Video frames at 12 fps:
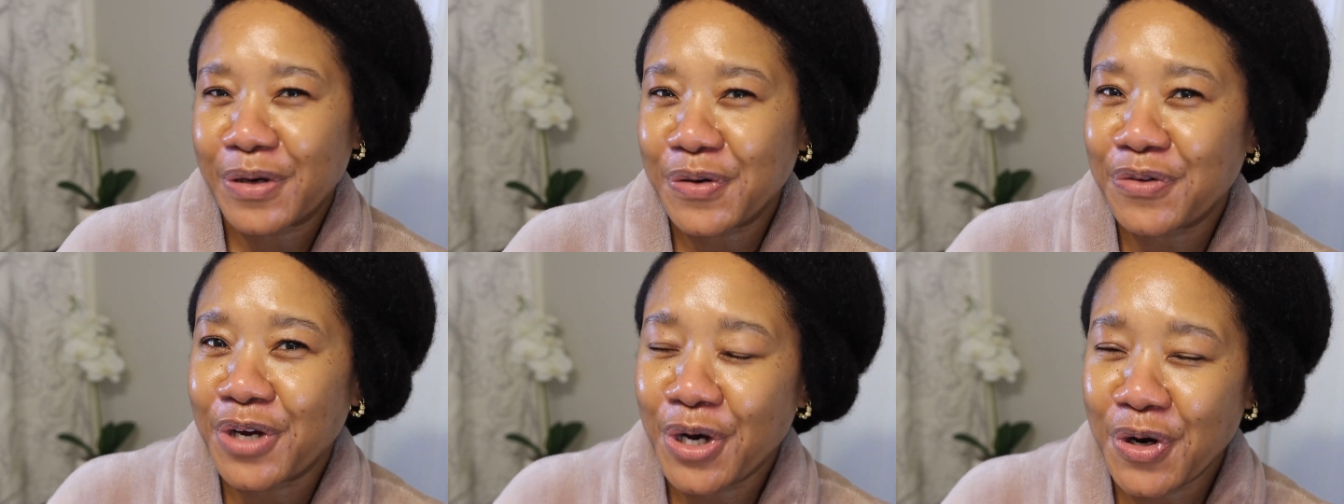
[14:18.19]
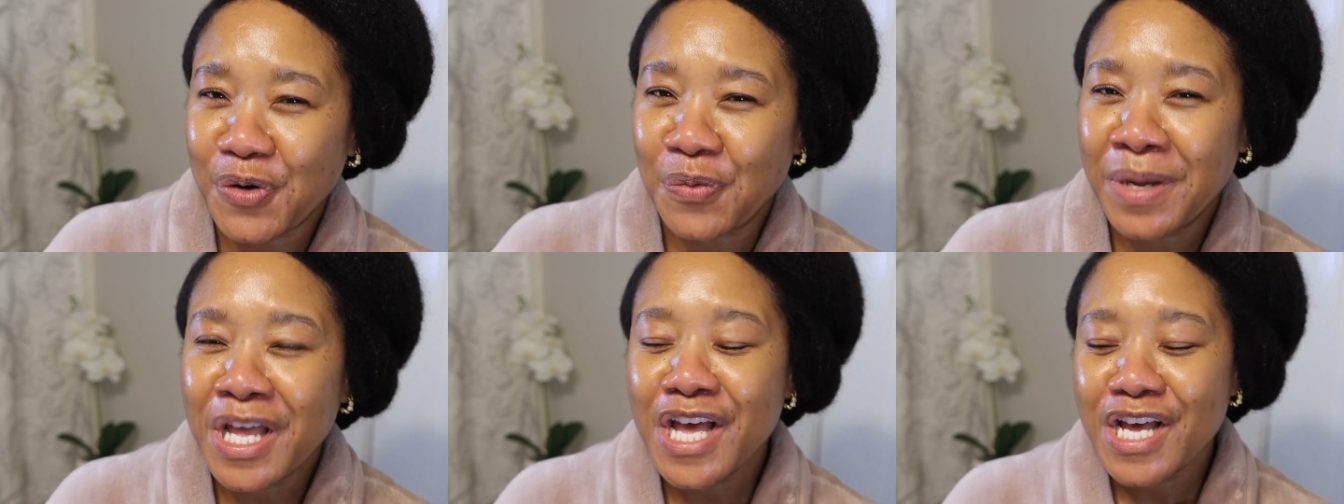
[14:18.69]
own
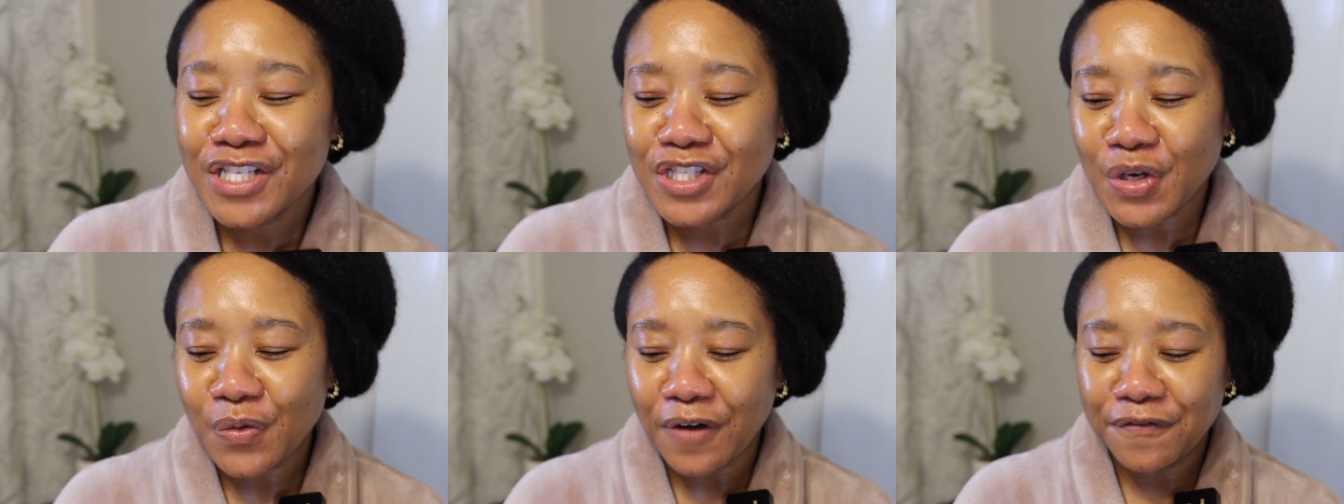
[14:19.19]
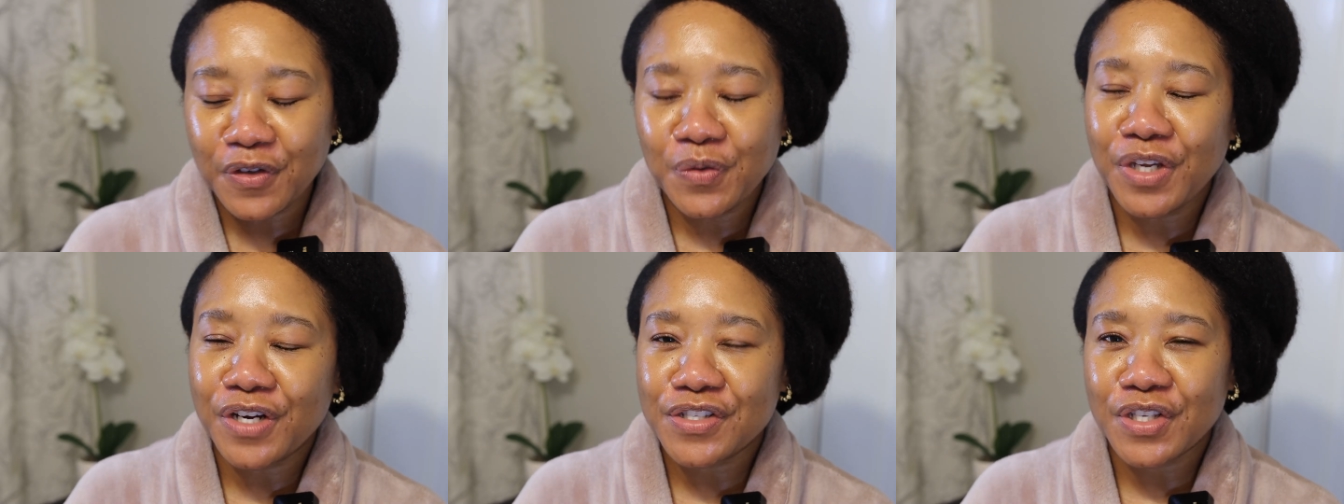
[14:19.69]
home. So a few
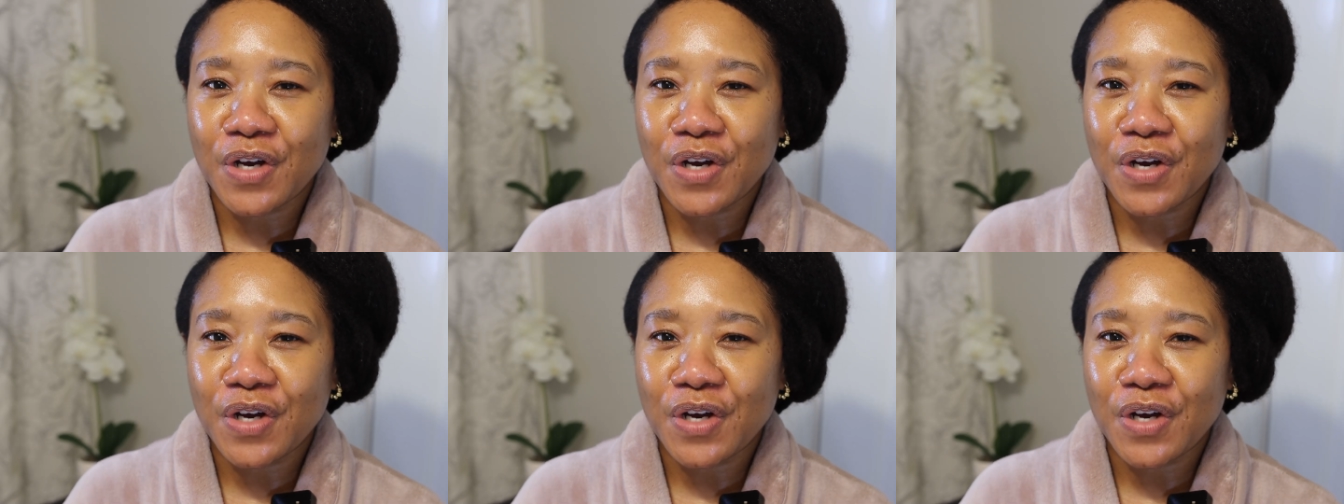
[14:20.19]
years